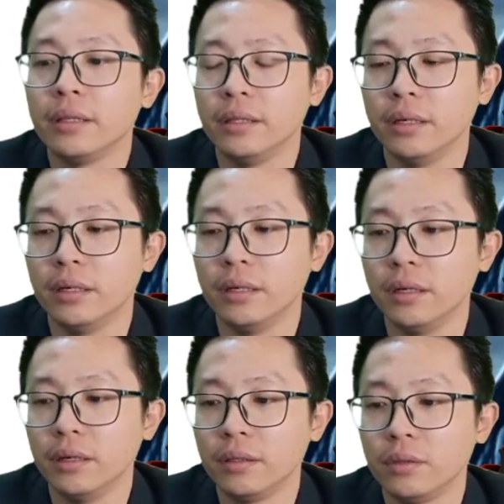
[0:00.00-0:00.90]

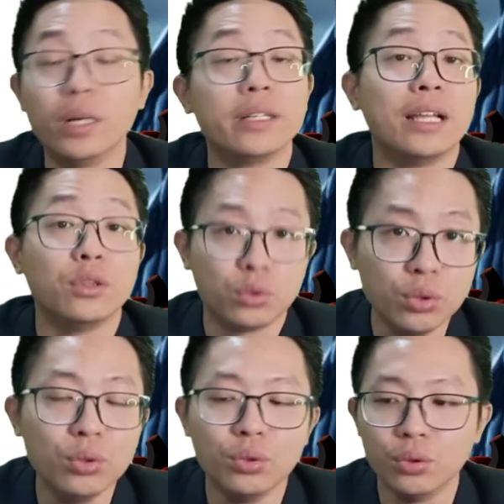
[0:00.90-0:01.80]
the work done
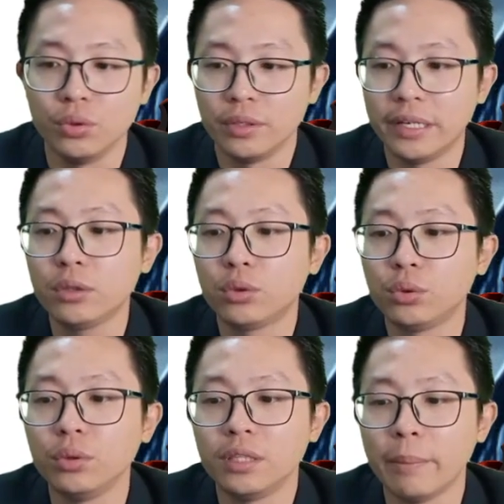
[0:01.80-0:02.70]
2.
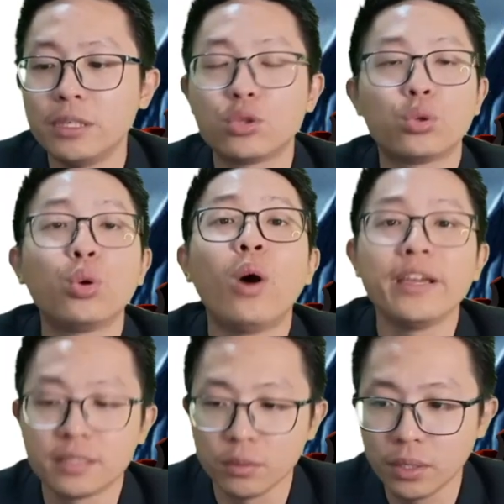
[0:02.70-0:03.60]
That means
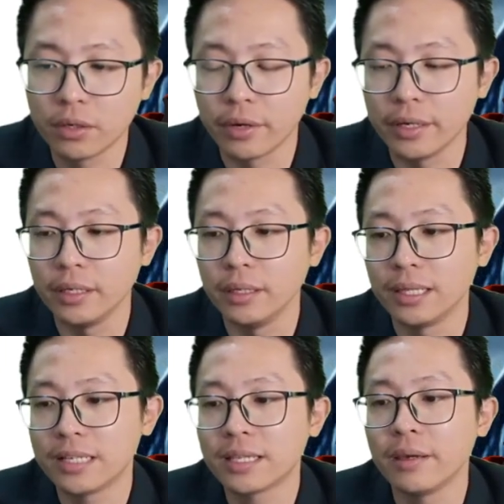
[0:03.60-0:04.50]
twice the work already.
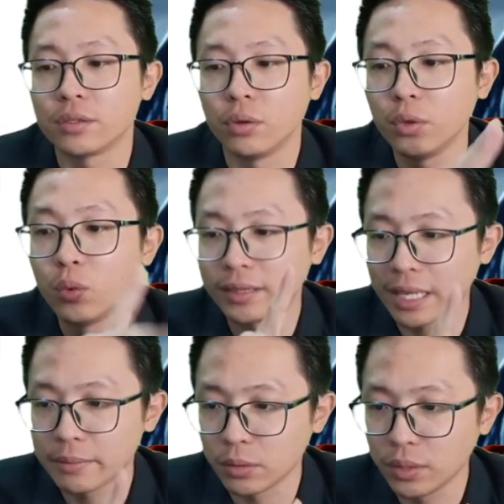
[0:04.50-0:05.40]
Last time it's only 1
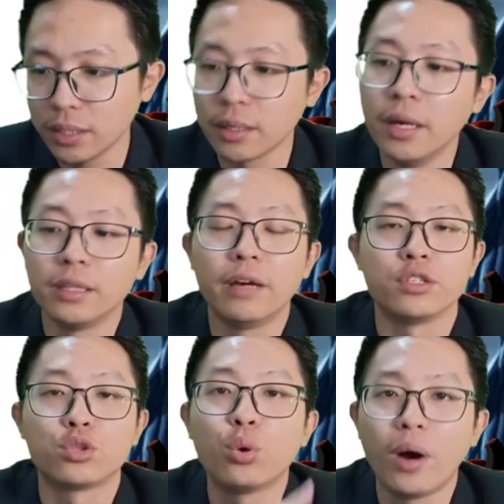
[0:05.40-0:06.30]
times the work. Now
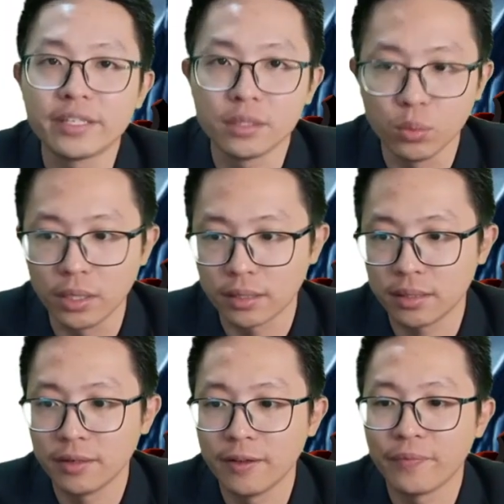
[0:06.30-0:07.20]
it's twice the work.
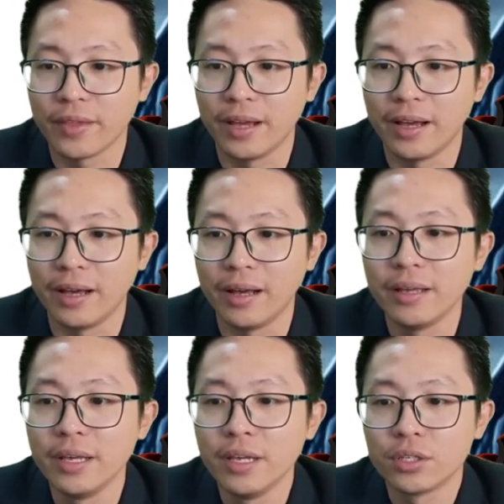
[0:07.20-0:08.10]

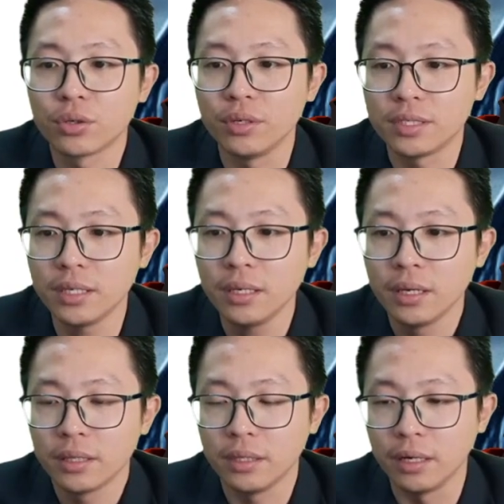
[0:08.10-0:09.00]
So you see
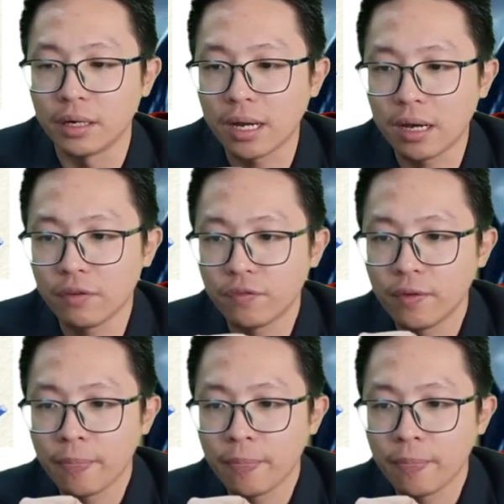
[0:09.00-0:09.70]
the graph.